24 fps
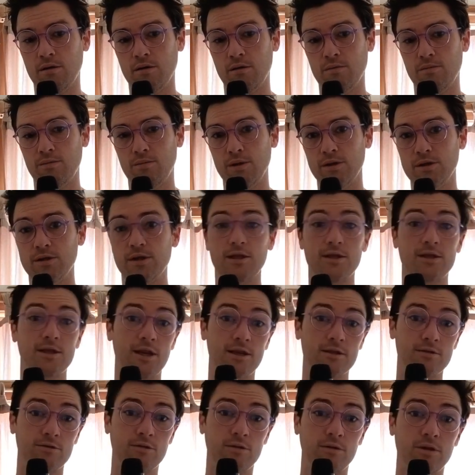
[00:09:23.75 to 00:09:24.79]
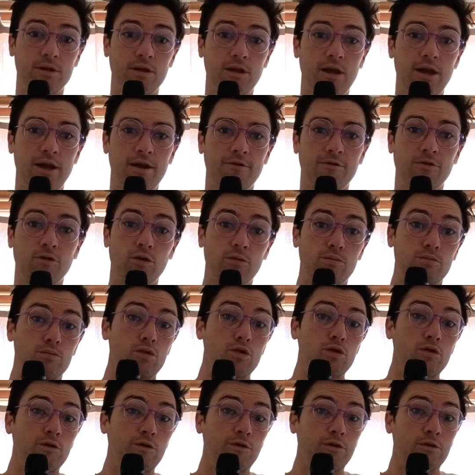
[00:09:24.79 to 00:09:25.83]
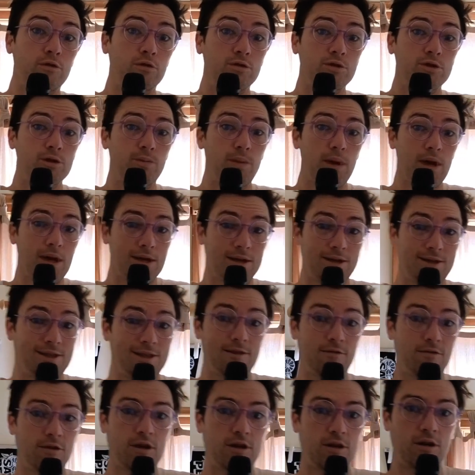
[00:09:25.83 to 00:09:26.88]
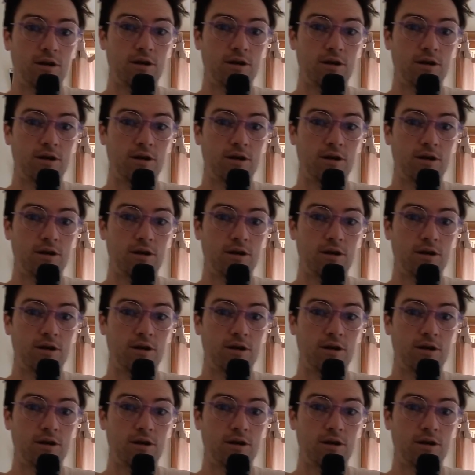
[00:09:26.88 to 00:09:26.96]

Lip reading: be successful in life or move through space even.